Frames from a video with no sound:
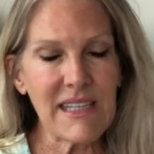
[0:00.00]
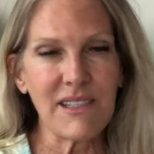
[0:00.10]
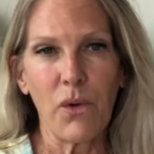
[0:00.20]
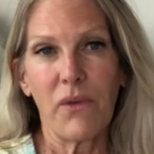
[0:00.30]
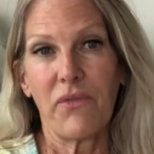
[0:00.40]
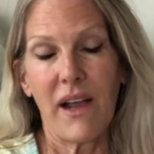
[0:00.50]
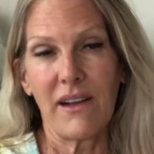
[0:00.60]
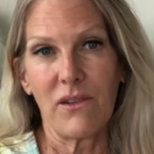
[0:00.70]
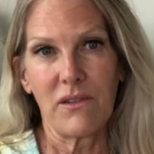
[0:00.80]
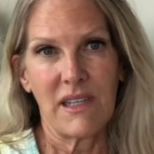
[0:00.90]
So a
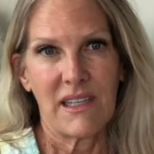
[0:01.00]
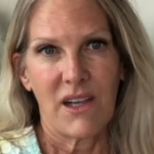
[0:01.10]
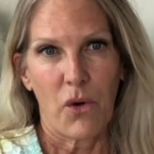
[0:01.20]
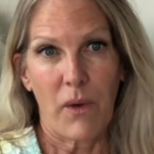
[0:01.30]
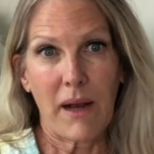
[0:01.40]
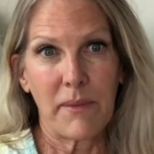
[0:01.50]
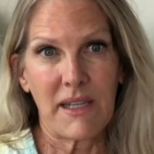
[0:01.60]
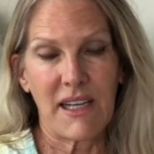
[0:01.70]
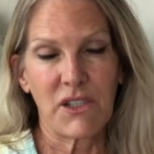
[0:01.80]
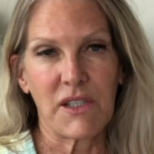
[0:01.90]
final
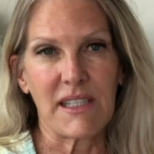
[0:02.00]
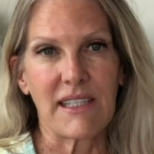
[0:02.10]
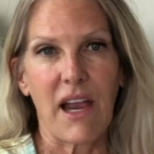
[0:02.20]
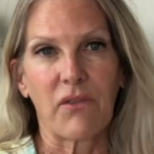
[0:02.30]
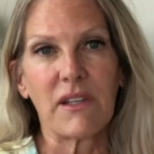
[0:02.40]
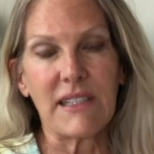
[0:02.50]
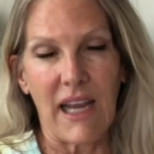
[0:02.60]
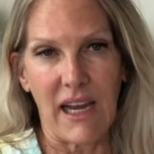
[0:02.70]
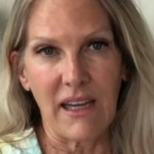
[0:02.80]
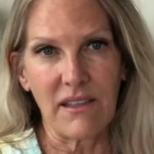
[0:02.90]
recommendation is every
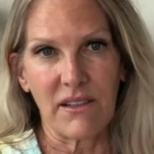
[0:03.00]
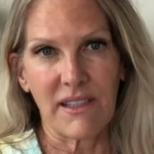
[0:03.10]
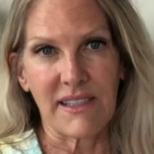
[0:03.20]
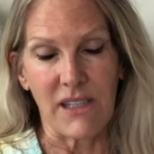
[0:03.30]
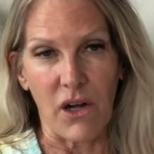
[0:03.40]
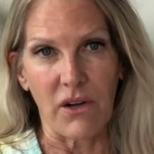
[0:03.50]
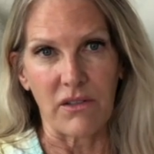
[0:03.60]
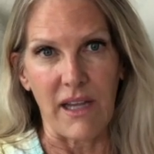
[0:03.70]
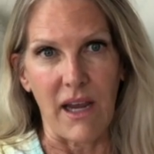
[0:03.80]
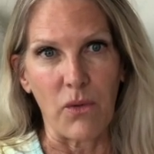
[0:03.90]
day, start your
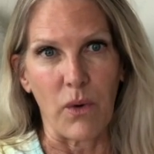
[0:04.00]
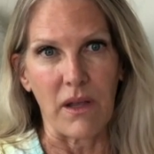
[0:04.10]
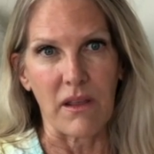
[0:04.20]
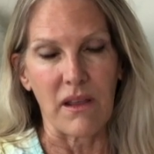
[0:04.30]
day with,